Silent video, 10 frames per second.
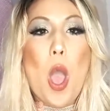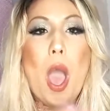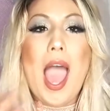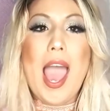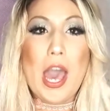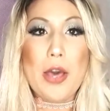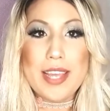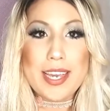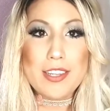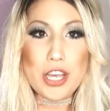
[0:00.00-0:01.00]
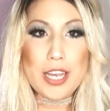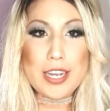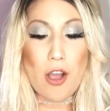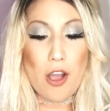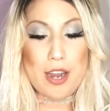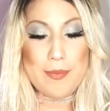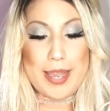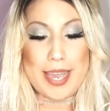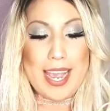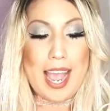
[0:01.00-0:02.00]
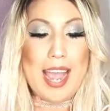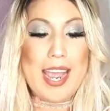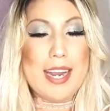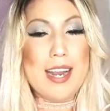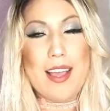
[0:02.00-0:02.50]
how they look on me, and